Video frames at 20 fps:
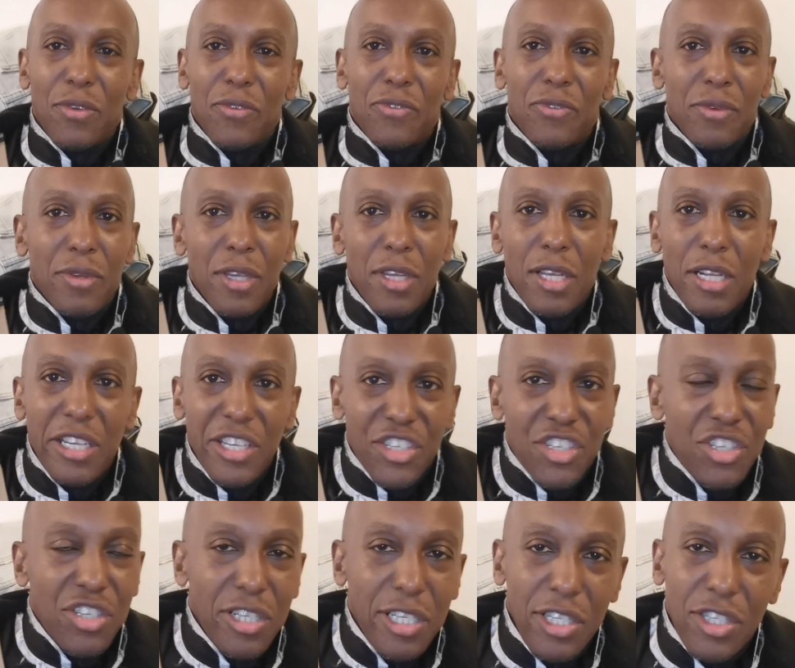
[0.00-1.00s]
with
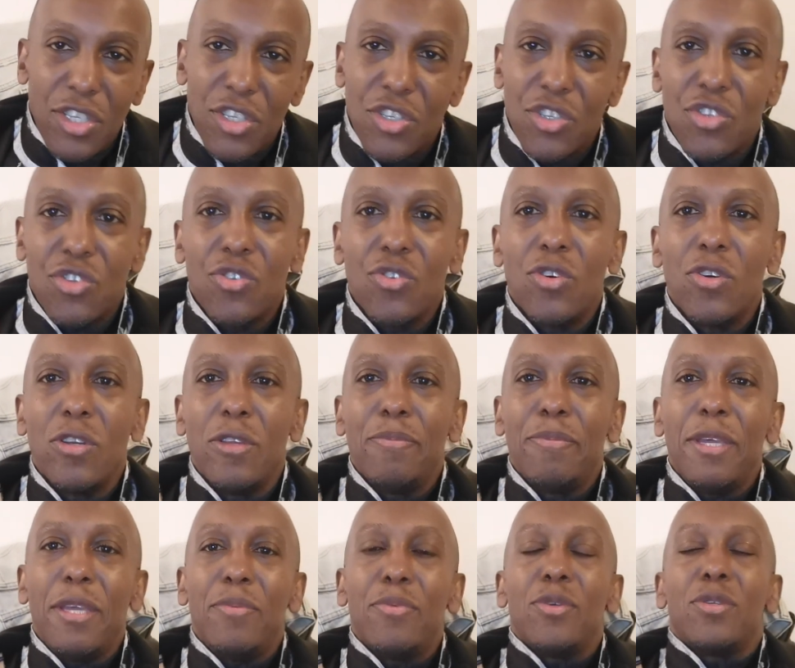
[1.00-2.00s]
literally destroying
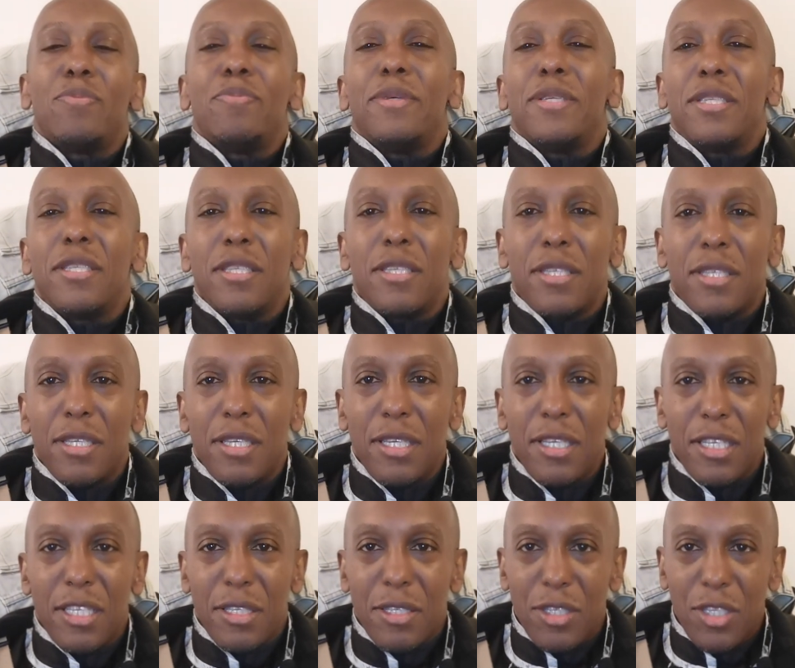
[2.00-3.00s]
people's
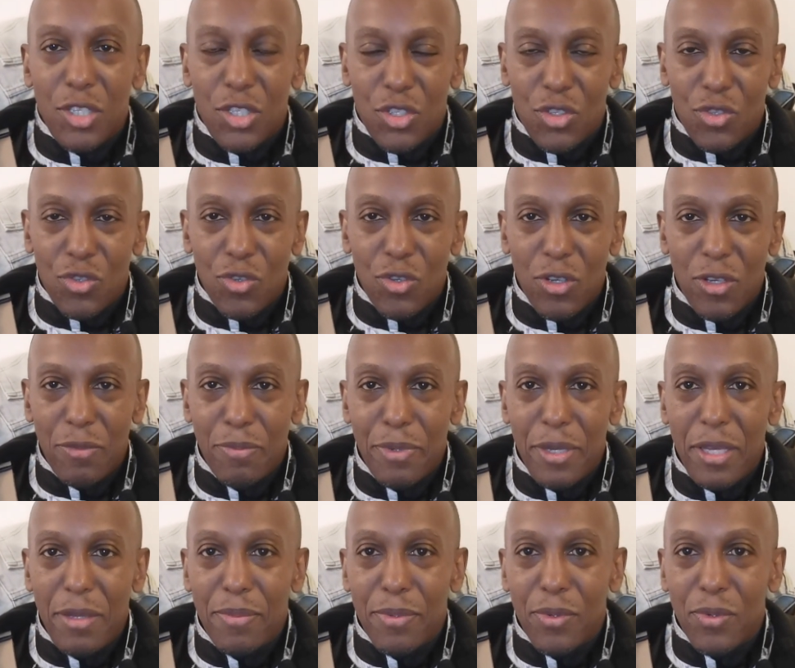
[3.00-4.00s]
businesses, destroying
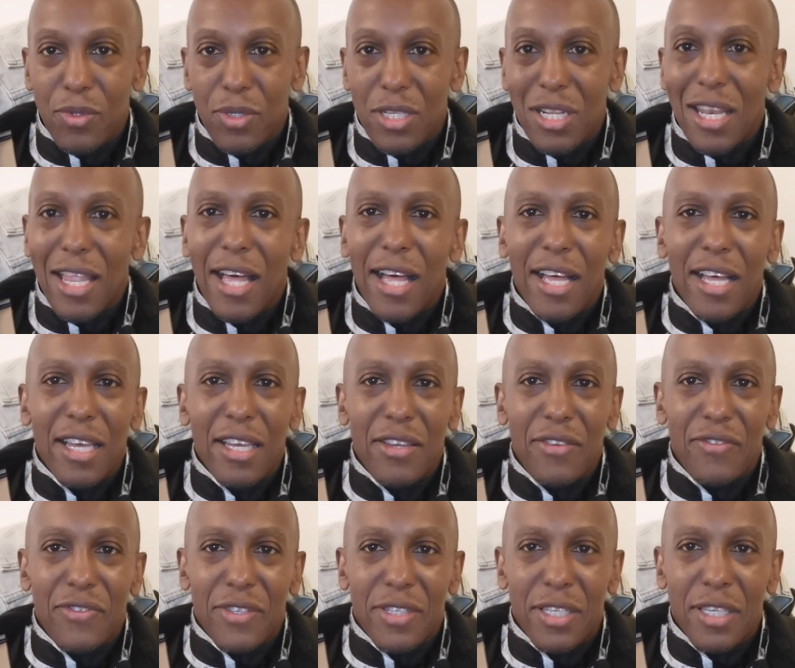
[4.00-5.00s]
people's
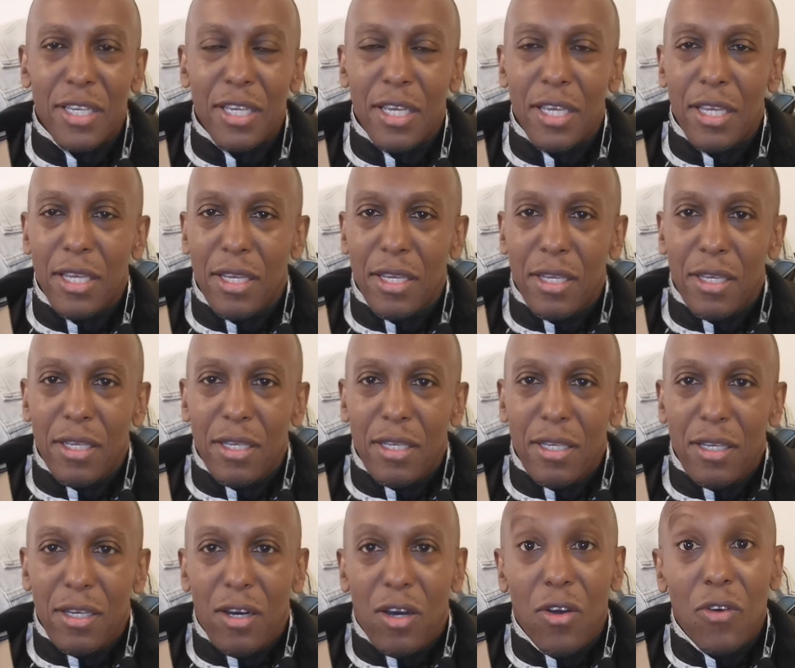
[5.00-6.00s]
lives
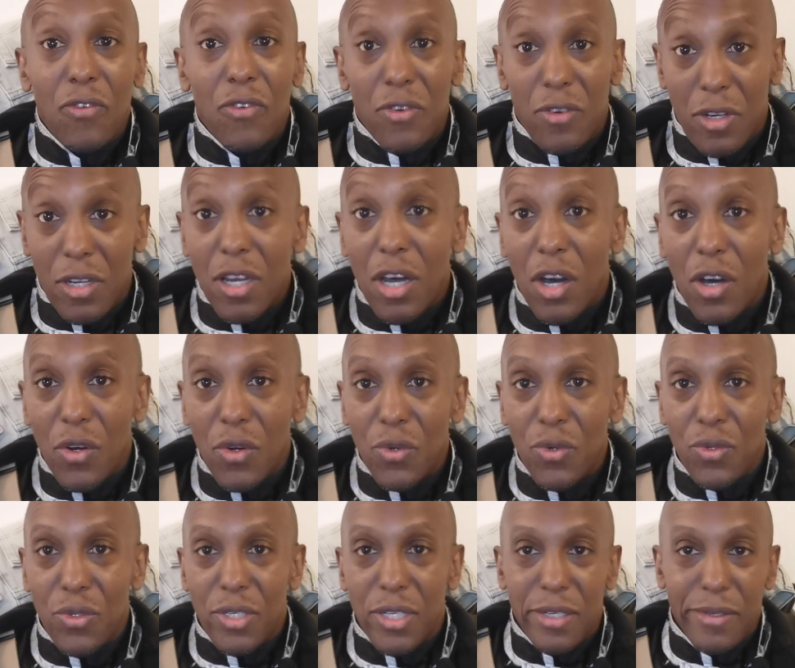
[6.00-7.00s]
over a
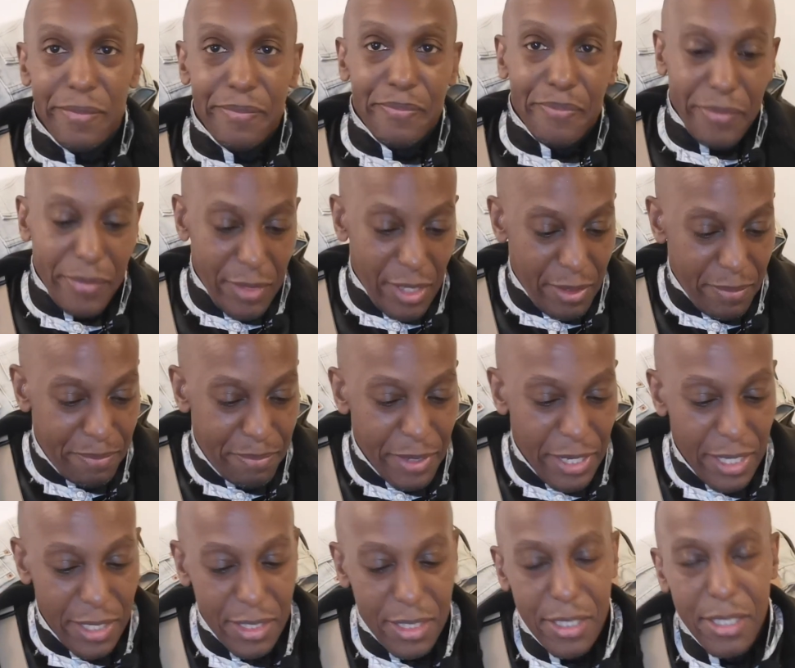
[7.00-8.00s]
code.
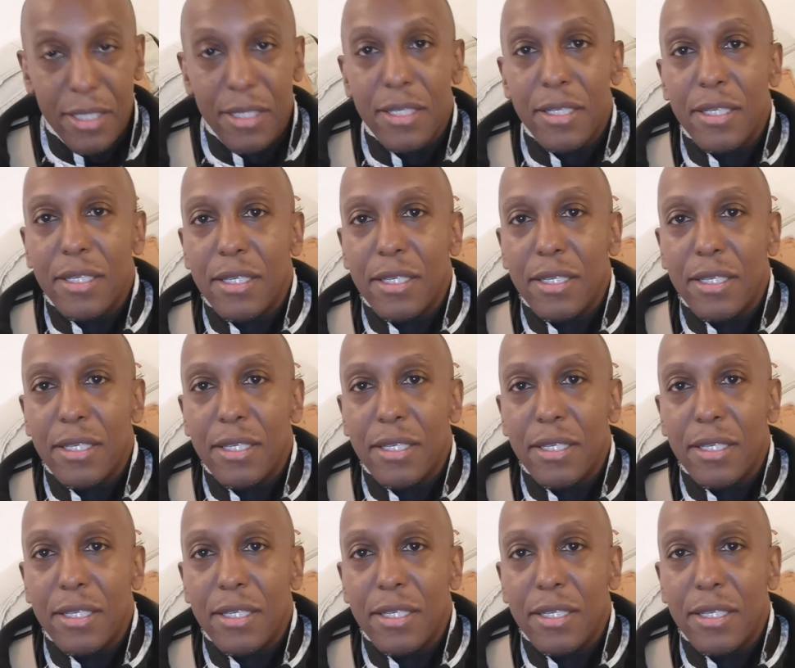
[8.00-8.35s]
But